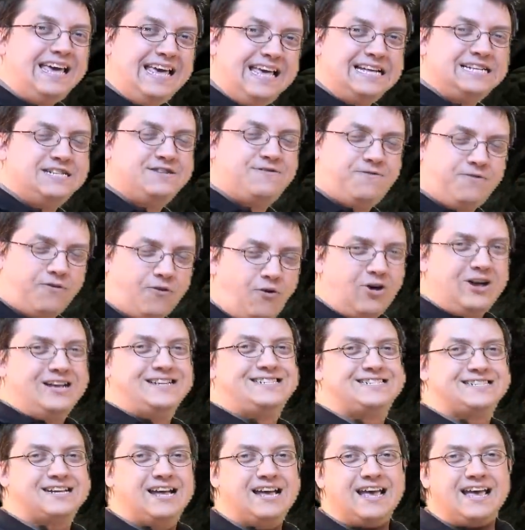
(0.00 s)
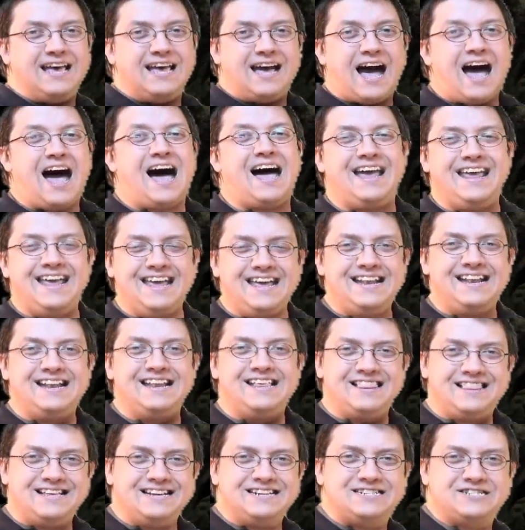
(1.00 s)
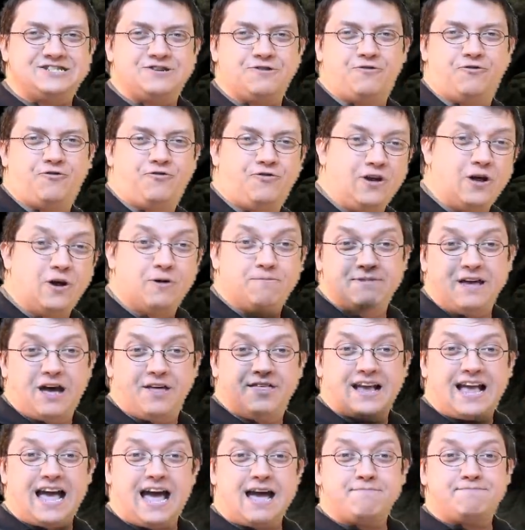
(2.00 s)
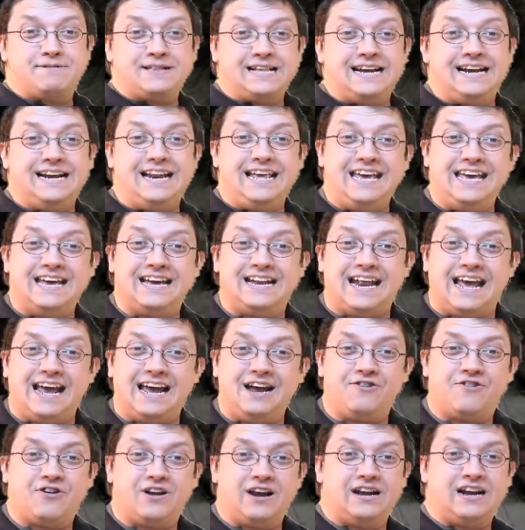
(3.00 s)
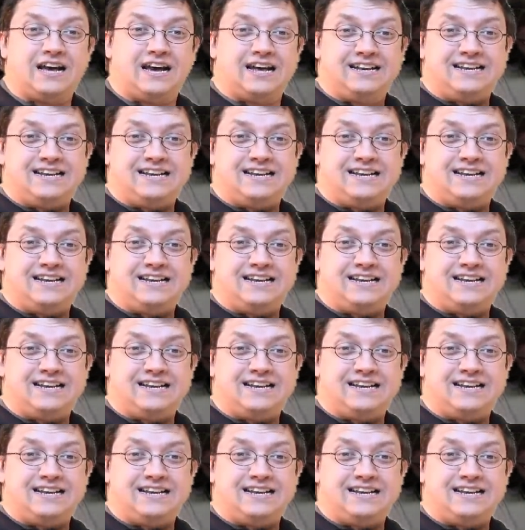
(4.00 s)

his voice in this film. Now, the guy playing Ian, Adrian